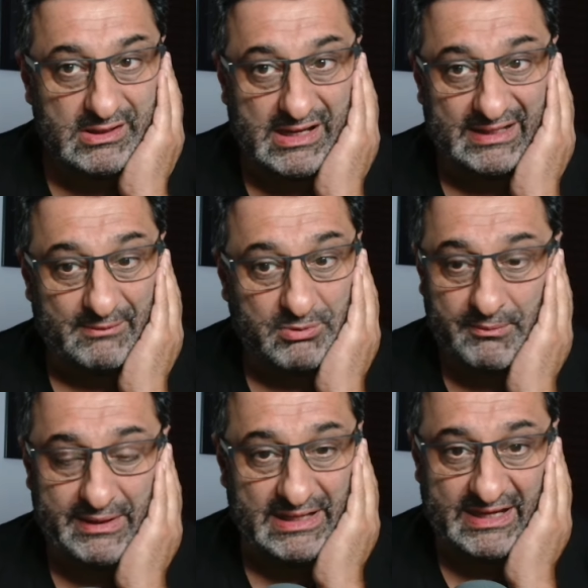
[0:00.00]
and they'll
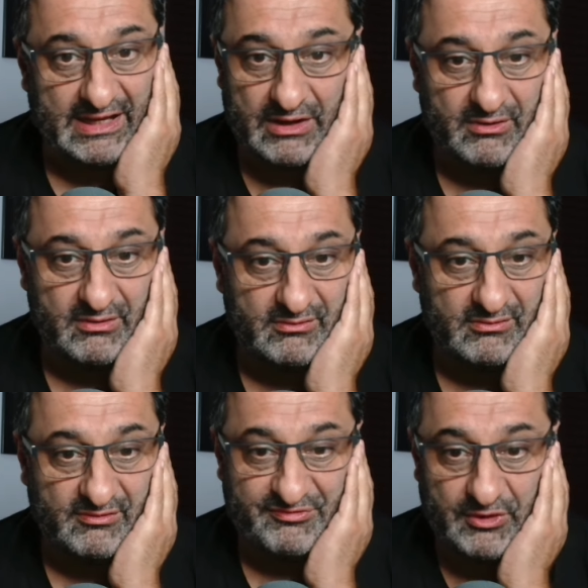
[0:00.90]
probably let it go
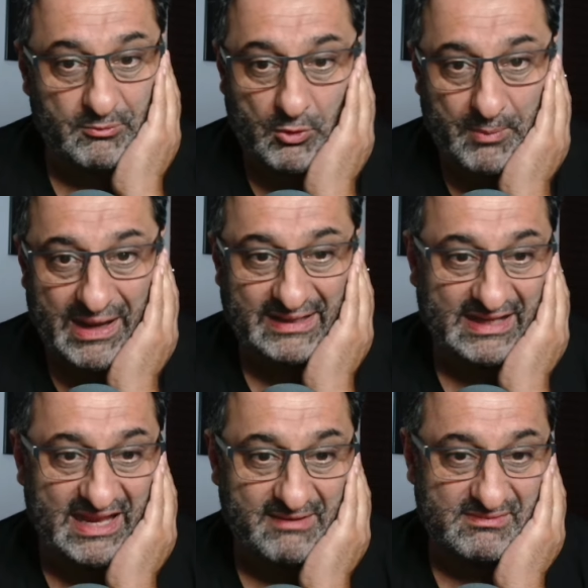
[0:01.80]
a few more bad
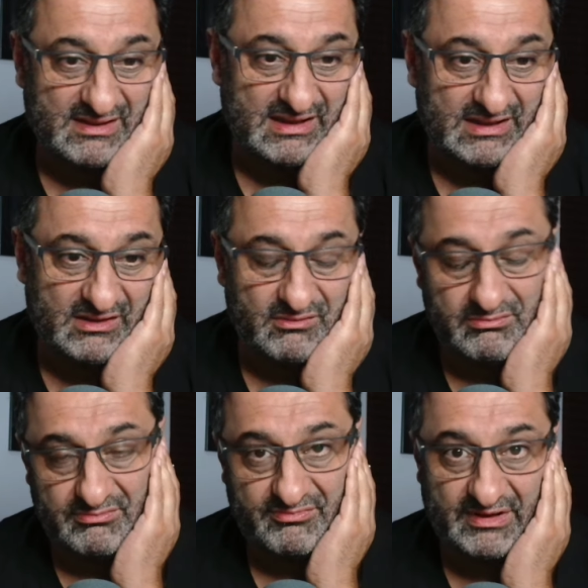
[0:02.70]
games, and then they'll
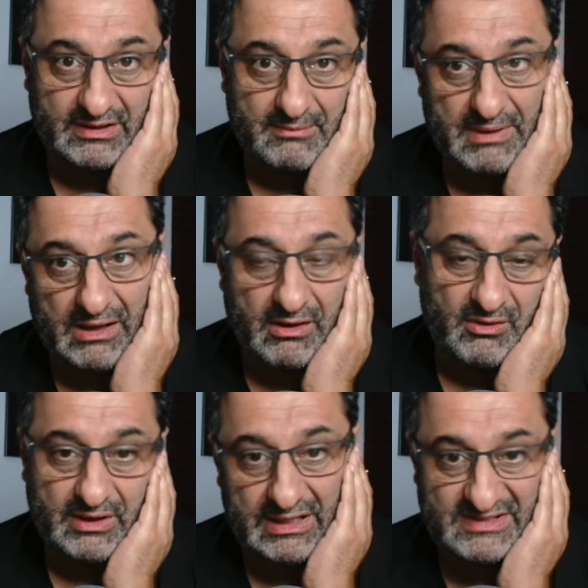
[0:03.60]
think about,
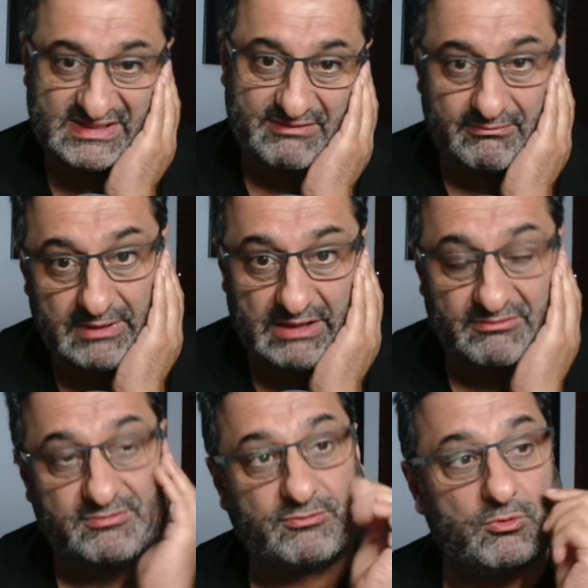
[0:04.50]
okay, let's give him another
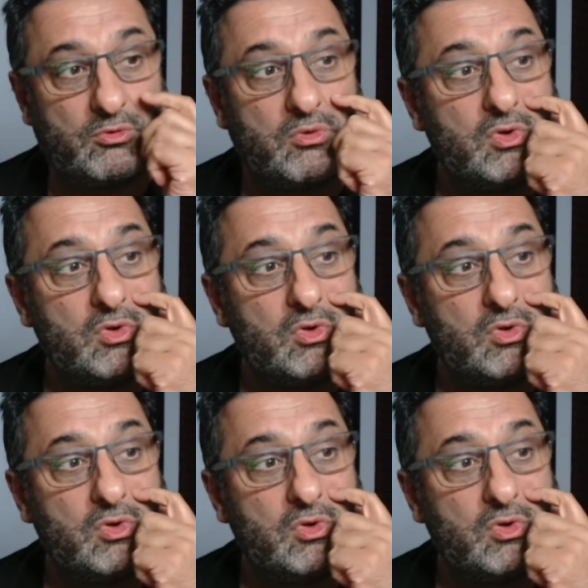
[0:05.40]
four.